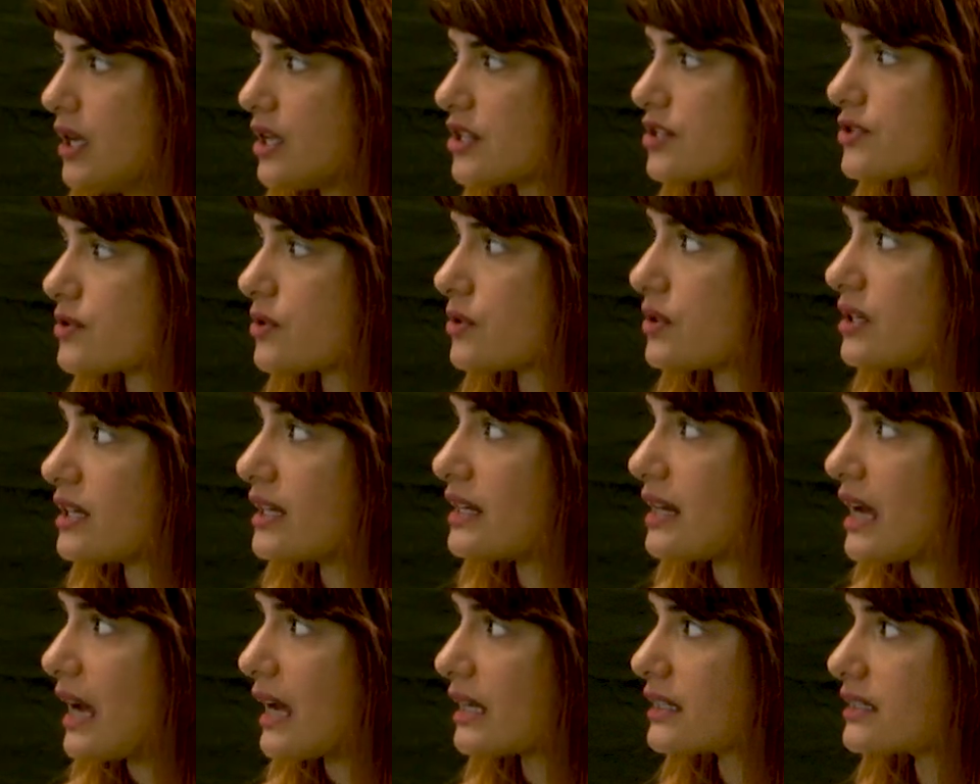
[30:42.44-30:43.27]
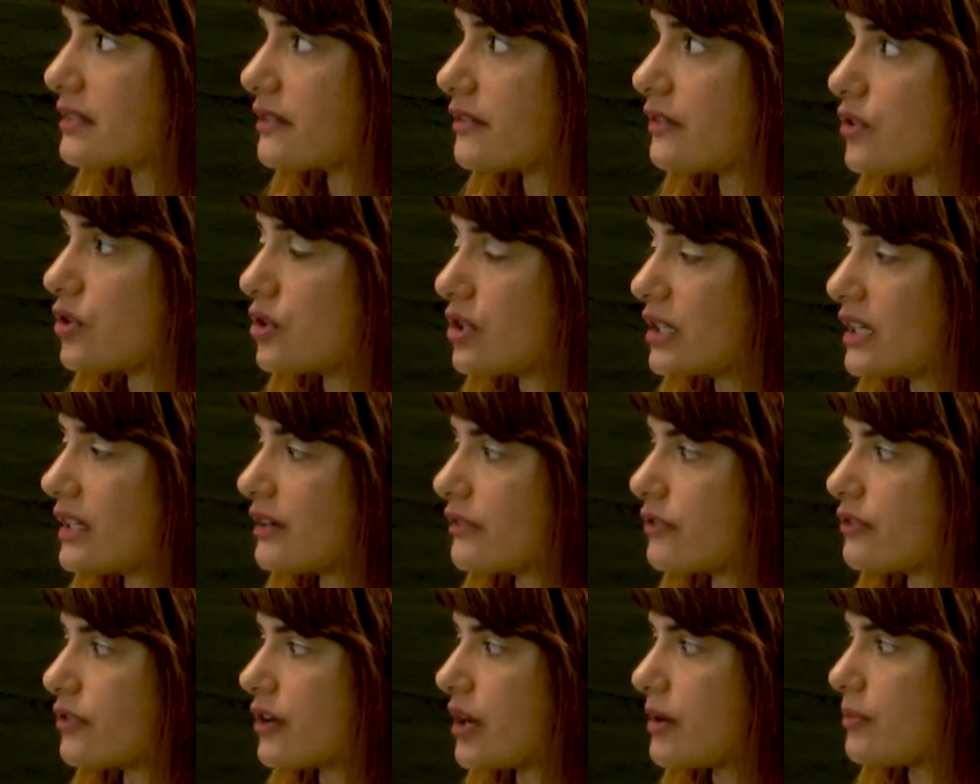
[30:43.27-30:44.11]
So in an active learning
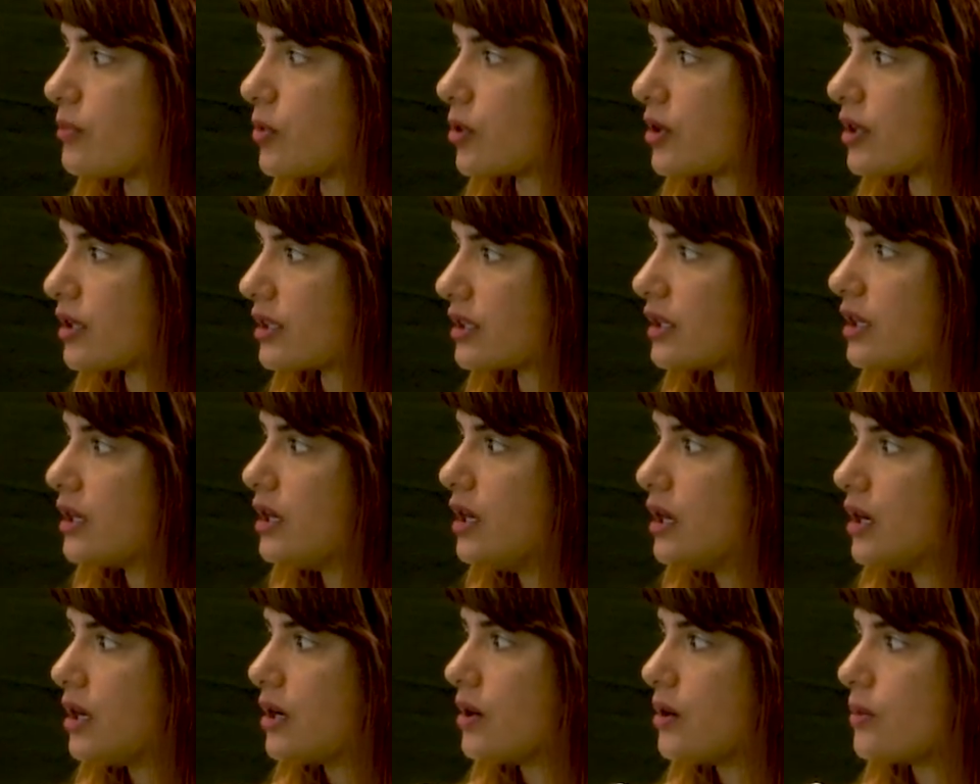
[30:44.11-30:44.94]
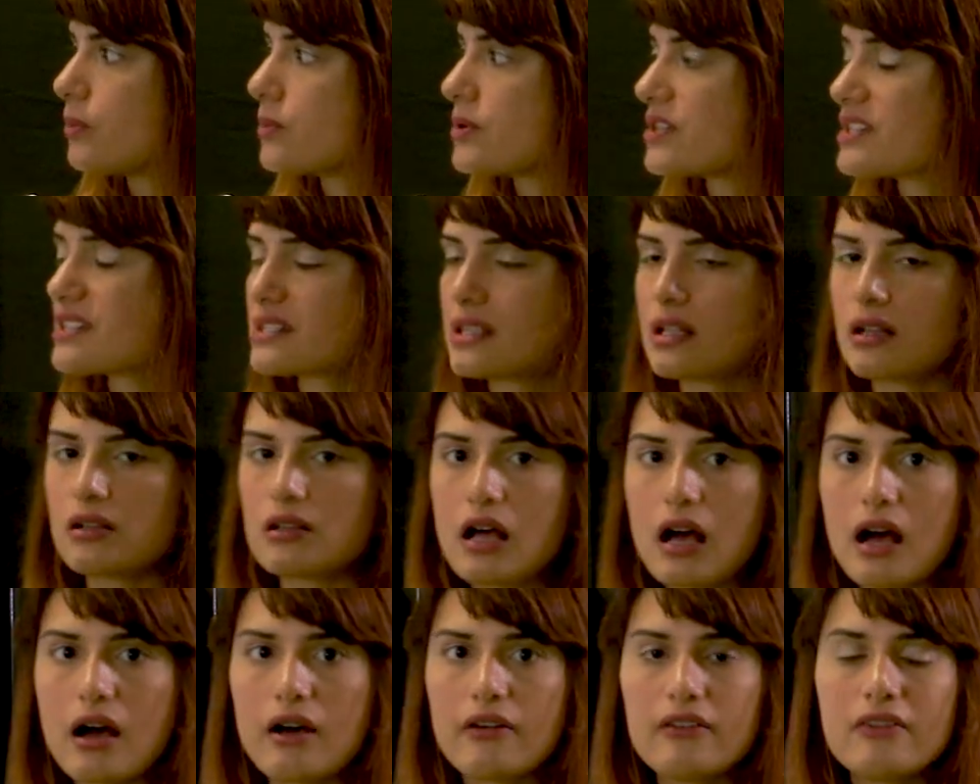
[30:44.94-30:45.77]
framework, we still
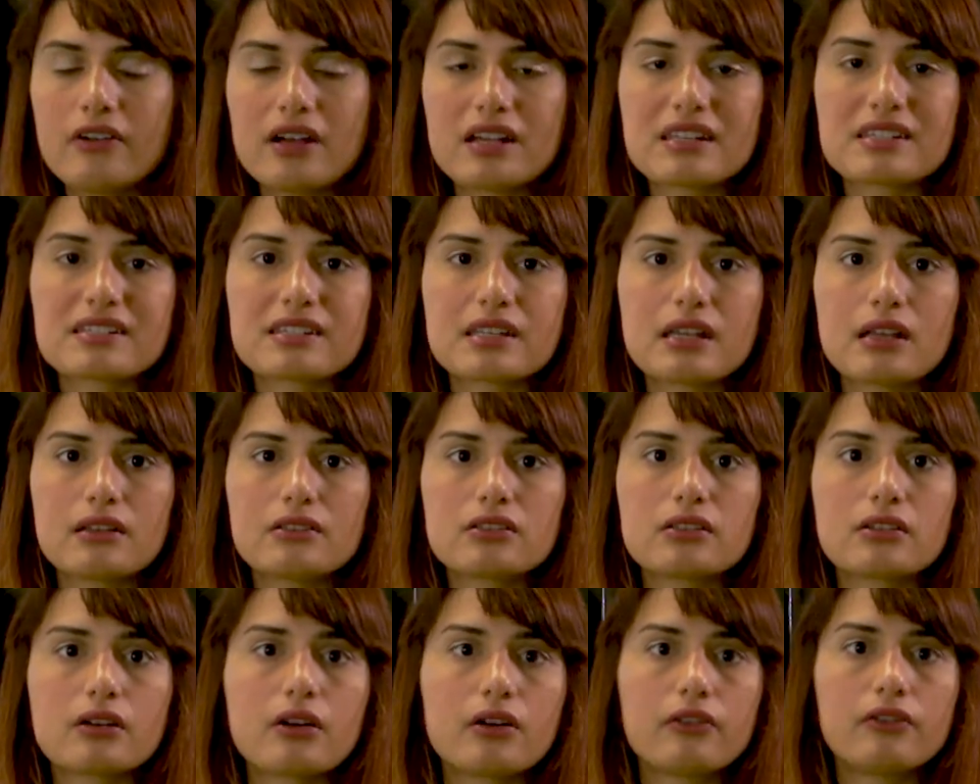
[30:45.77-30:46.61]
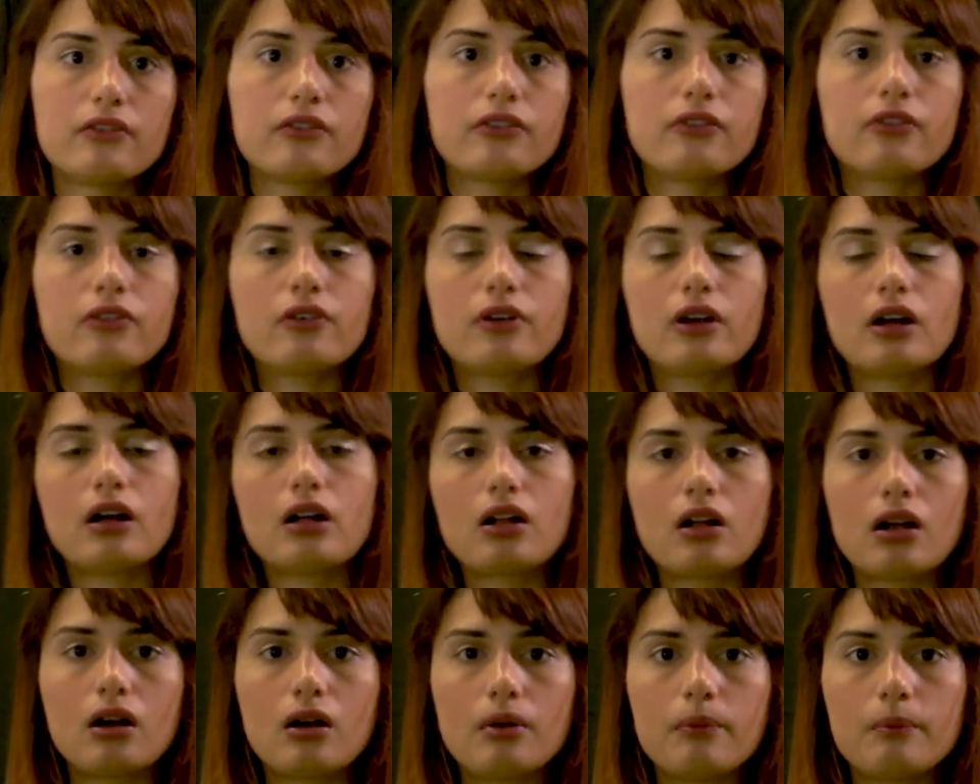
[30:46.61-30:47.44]
have a set of
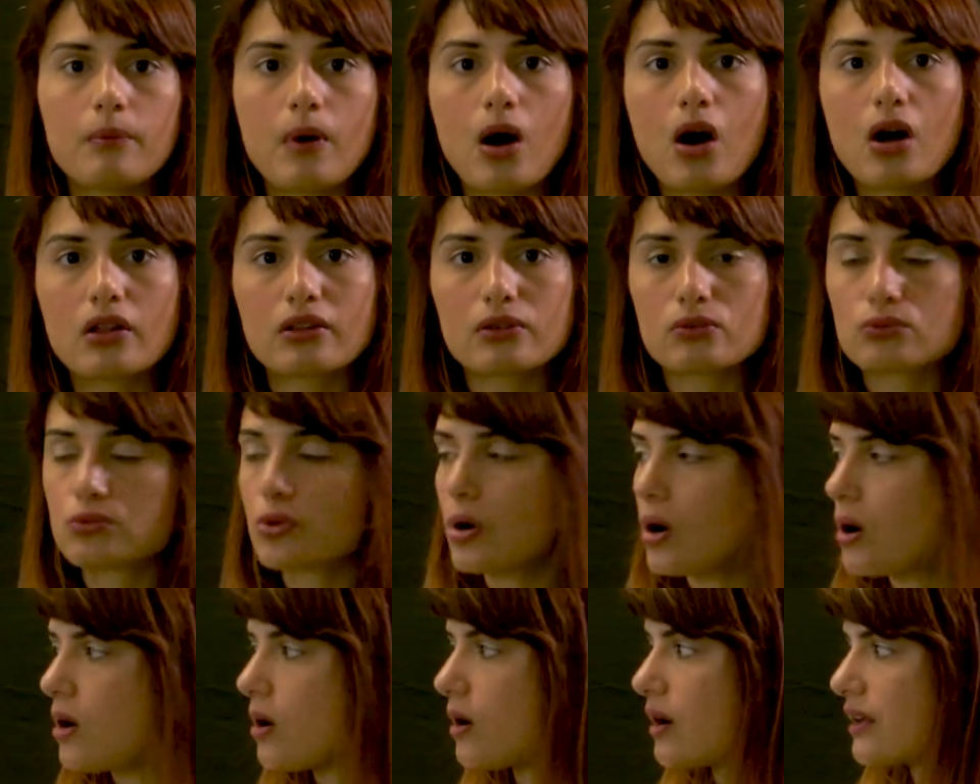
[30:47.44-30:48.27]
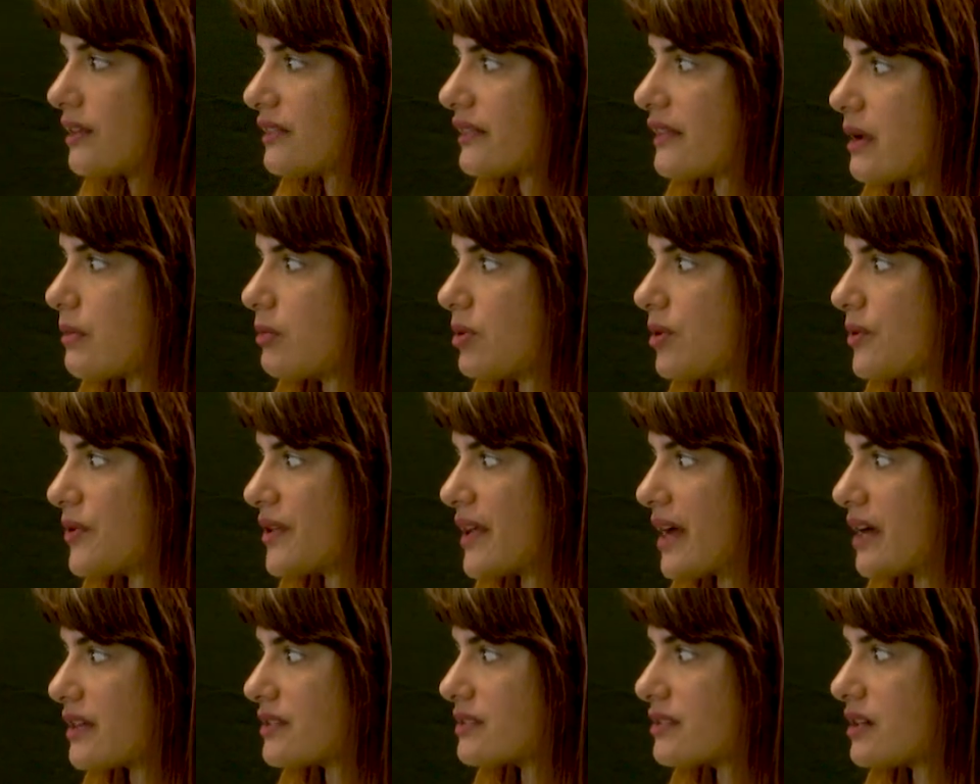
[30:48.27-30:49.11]
raw unlabeled
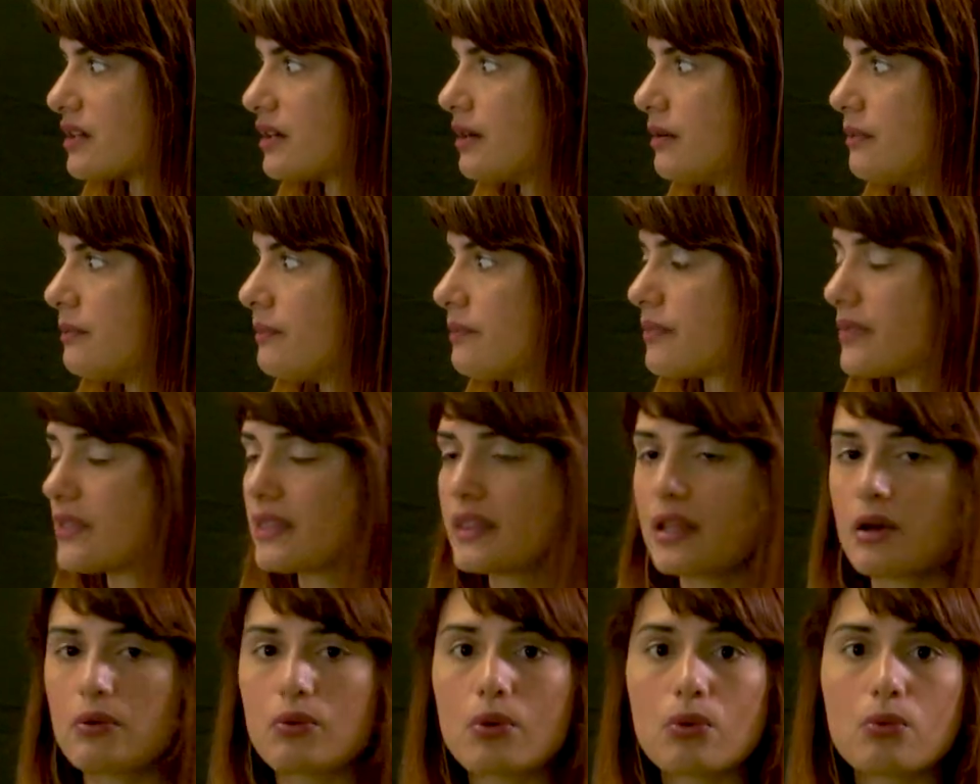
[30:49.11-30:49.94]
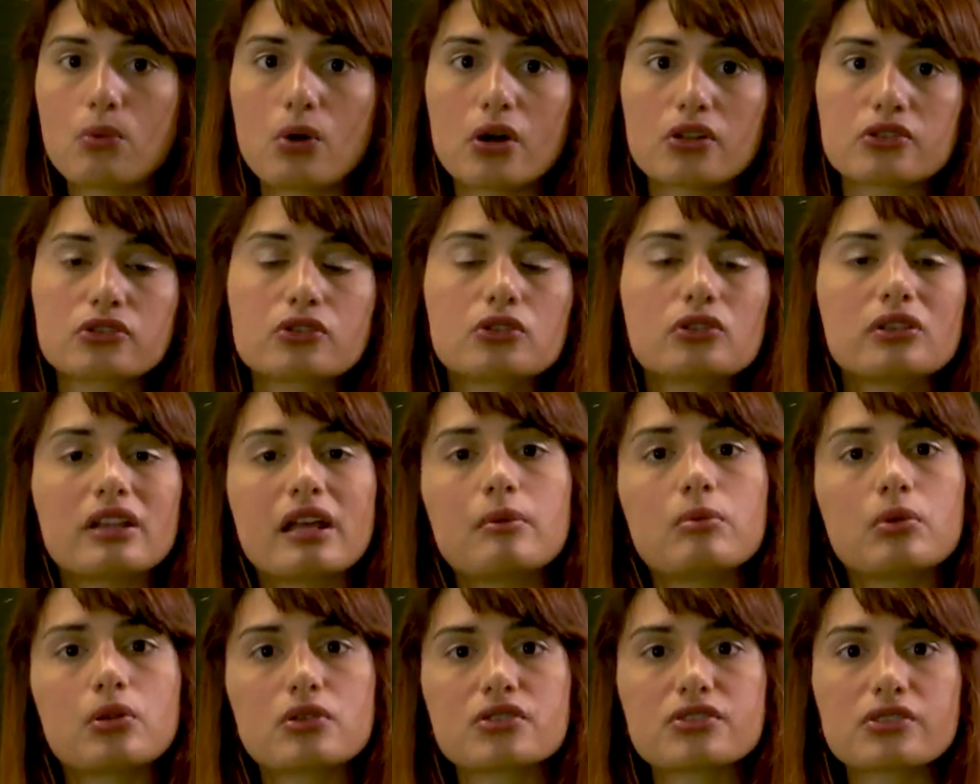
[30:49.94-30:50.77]
data that we want to
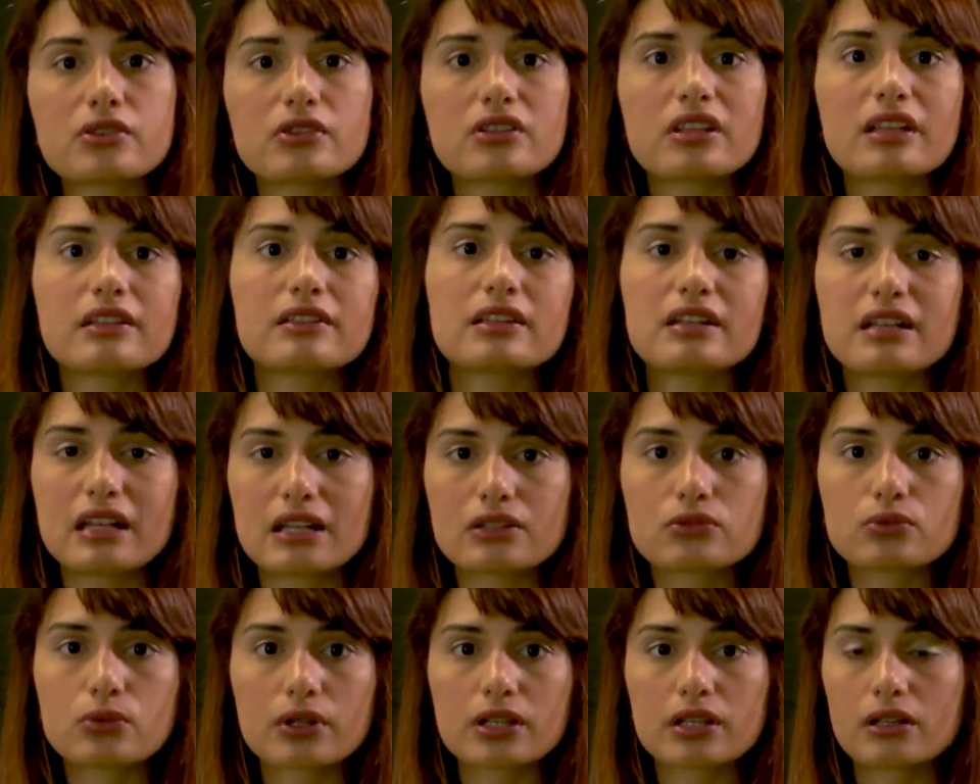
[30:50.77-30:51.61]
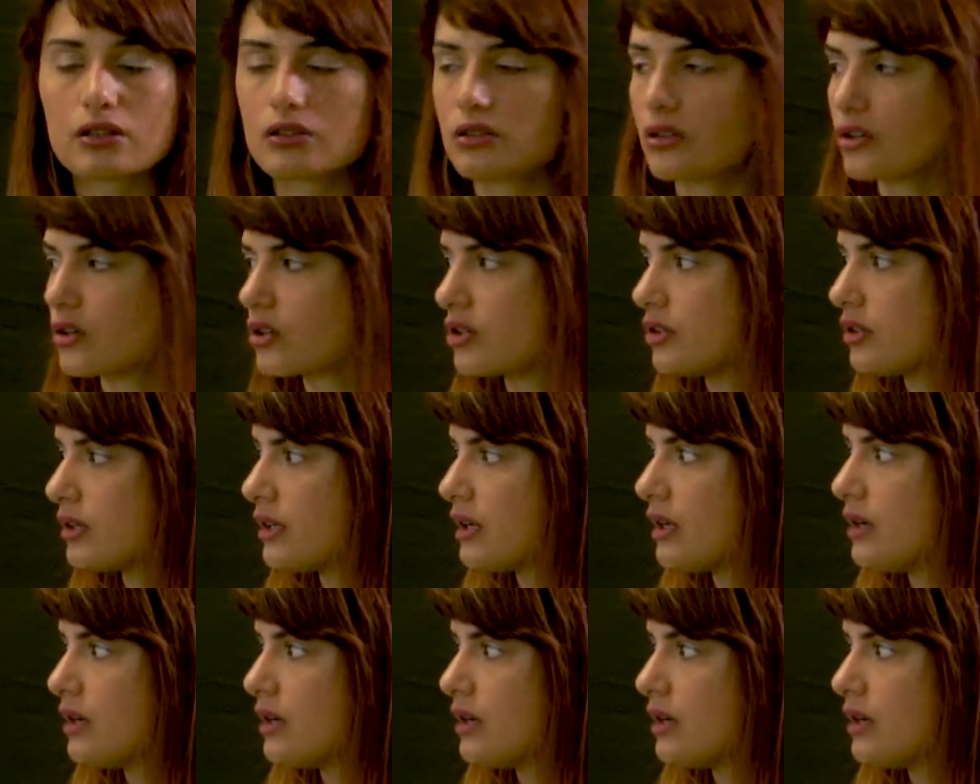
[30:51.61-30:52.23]
label so that the network can learn.